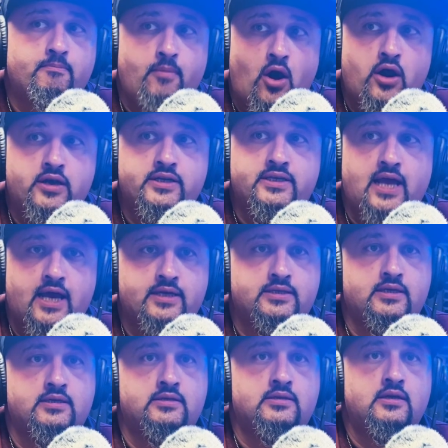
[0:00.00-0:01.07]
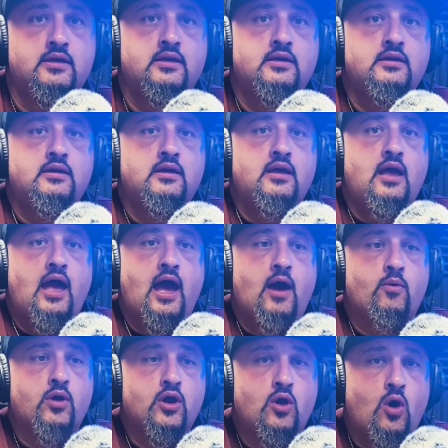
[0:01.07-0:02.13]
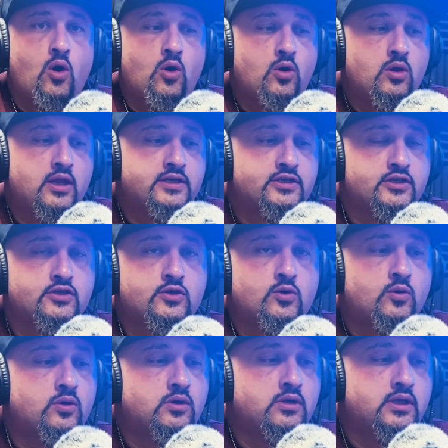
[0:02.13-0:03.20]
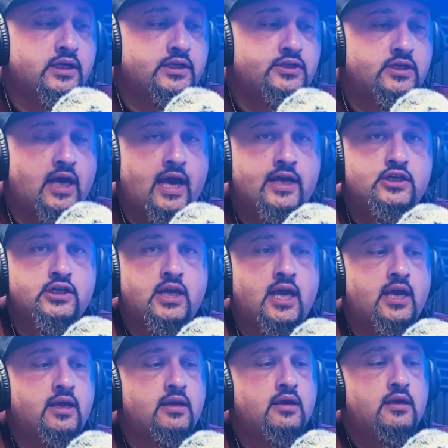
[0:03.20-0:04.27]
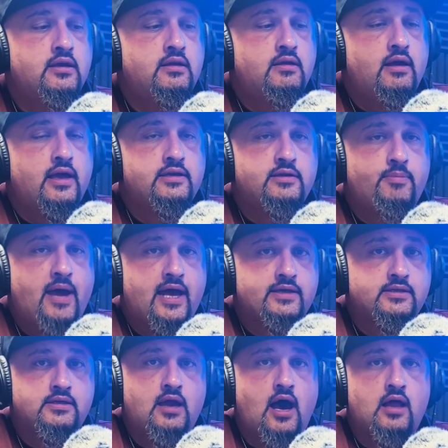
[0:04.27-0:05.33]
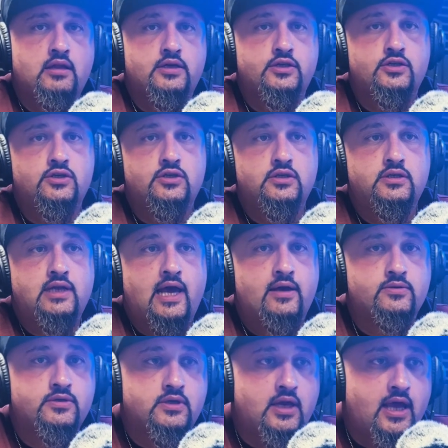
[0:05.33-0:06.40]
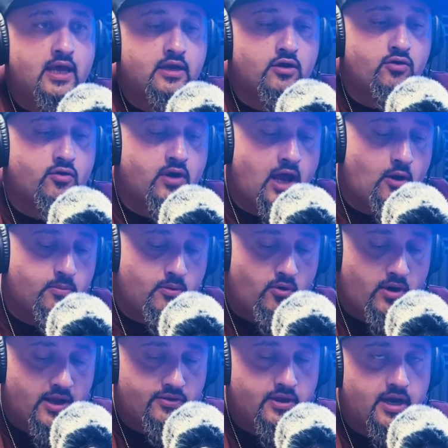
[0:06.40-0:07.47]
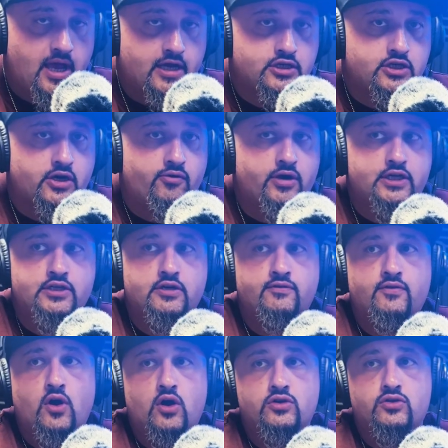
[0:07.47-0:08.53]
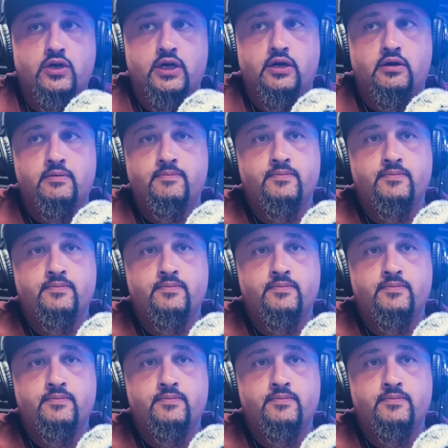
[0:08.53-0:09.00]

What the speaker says: Mart, Texas. Our goal as a school is to educate and to pass knowledge down and help create the next generation of dog trainer.